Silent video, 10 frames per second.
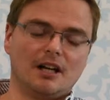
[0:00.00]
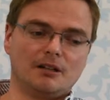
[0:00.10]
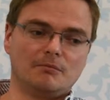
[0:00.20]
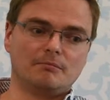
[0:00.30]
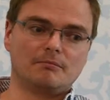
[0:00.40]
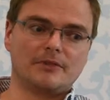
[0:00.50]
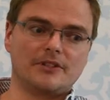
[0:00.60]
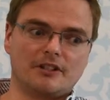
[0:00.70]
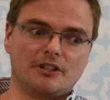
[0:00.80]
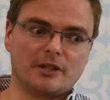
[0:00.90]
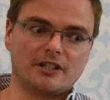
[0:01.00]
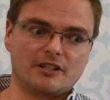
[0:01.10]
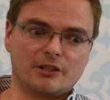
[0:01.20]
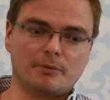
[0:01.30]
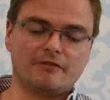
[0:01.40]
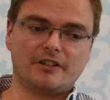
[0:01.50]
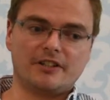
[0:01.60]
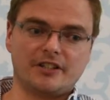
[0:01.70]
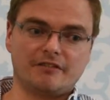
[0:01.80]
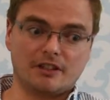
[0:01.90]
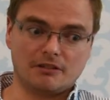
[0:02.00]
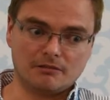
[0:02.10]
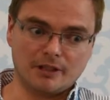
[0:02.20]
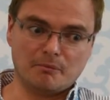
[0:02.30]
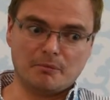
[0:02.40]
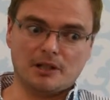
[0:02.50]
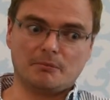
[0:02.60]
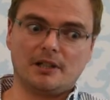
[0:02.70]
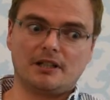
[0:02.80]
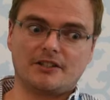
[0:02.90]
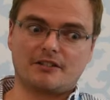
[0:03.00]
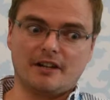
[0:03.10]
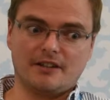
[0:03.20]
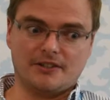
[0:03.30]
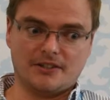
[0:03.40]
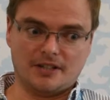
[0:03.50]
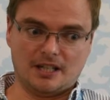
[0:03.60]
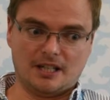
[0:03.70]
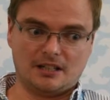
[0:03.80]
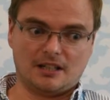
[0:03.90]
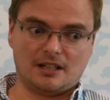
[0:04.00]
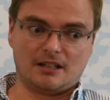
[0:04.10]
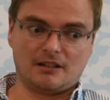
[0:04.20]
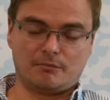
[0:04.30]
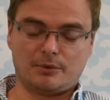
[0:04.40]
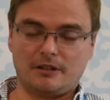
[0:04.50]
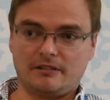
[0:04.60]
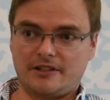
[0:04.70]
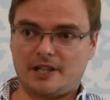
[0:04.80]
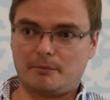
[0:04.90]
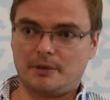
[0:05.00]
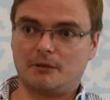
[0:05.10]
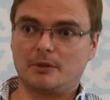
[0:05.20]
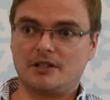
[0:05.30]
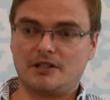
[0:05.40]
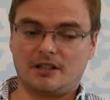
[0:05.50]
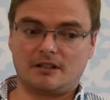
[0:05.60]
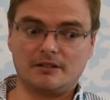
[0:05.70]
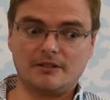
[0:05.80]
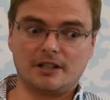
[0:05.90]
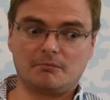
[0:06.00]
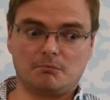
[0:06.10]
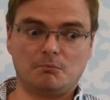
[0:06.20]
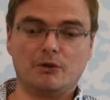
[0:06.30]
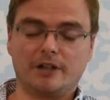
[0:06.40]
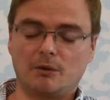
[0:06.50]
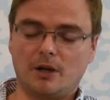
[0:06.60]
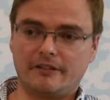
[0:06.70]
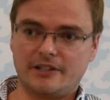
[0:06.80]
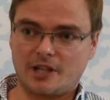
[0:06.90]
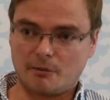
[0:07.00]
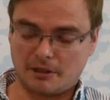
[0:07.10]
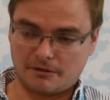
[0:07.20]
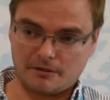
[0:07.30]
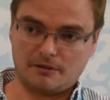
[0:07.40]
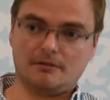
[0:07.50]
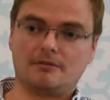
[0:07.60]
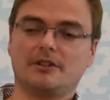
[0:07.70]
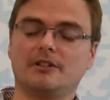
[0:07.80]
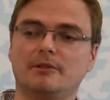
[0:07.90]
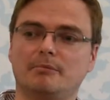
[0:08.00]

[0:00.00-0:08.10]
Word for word: um, the situation has been very difficult in Burma and it's great to see kind of progress happening which is including more inquiries coming through to do